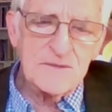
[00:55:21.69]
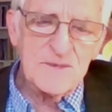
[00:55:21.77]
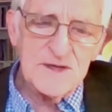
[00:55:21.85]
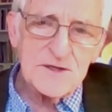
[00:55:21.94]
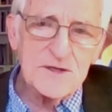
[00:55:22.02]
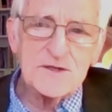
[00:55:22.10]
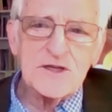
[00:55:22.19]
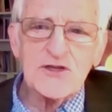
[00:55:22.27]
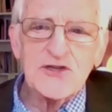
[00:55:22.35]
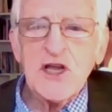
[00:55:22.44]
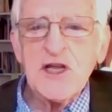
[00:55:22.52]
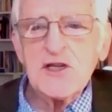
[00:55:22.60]
mystics
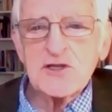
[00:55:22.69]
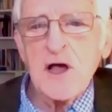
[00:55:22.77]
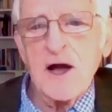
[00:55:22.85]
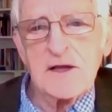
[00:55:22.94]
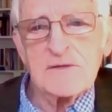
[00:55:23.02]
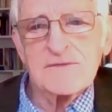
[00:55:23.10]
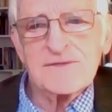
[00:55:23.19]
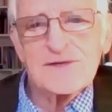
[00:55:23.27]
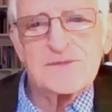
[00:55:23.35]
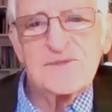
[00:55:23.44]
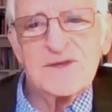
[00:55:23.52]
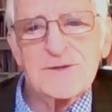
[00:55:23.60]
can change
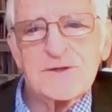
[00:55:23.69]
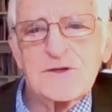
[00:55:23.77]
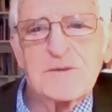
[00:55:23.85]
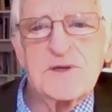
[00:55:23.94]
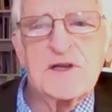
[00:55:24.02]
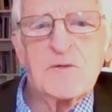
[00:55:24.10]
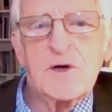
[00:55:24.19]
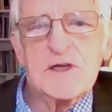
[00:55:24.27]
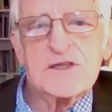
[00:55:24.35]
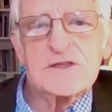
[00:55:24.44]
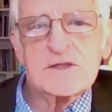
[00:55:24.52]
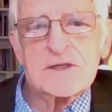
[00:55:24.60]
lives in so many
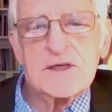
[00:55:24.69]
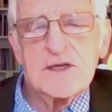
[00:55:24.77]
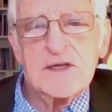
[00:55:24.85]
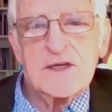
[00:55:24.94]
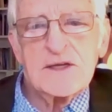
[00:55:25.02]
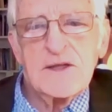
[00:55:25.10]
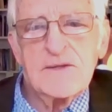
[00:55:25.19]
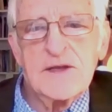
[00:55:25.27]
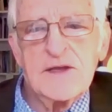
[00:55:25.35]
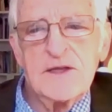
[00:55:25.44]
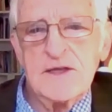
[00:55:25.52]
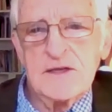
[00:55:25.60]
ways.
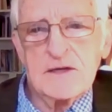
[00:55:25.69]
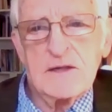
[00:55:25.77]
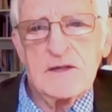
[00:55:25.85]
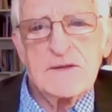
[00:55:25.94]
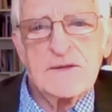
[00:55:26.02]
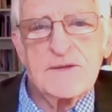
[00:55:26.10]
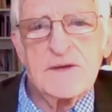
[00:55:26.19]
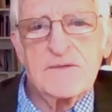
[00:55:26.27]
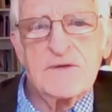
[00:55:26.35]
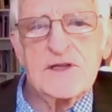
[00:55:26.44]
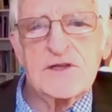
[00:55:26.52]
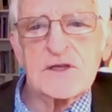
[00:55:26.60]
They heal. They
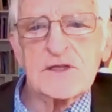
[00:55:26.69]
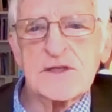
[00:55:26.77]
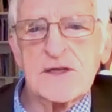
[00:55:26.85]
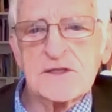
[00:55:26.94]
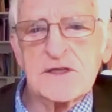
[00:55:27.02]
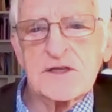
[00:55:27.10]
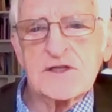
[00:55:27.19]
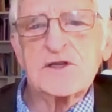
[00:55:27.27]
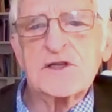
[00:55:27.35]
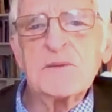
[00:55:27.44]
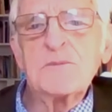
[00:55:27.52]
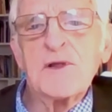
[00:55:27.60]
reach us at such
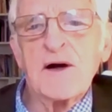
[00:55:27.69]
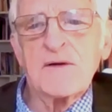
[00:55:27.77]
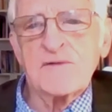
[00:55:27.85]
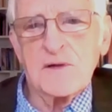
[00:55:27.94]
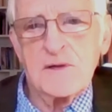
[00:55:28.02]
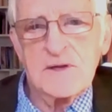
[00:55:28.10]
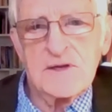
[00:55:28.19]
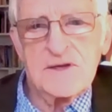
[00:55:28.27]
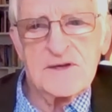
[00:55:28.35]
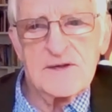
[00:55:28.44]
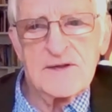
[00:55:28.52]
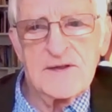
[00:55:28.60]
a deep level.
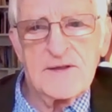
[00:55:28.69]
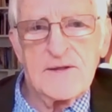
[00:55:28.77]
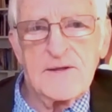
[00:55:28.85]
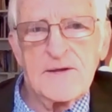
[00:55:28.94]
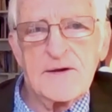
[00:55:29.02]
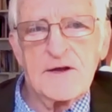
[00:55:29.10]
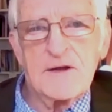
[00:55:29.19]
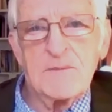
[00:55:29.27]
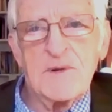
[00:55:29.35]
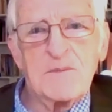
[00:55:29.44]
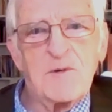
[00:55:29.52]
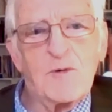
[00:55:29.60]
I
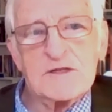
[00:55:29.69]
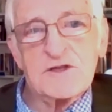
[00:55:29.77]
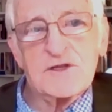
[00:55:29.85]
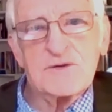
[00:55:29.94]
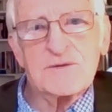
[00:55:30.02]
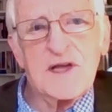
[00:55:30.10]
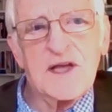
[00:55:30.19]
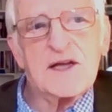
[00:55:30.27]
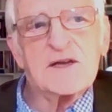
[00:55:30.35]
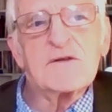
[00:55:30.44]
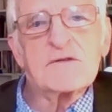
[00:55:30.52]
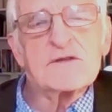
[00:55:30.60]
remember one student I
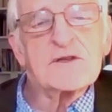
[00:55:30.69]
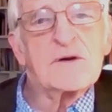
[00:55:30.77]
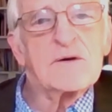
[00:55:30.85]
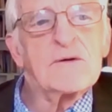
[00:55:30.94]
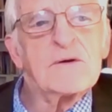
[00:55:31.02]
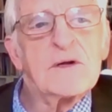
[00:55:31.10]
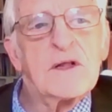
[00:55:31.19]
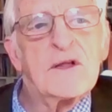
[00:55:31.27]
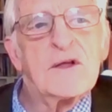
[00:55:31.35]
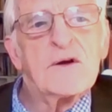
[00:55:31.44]
had years ago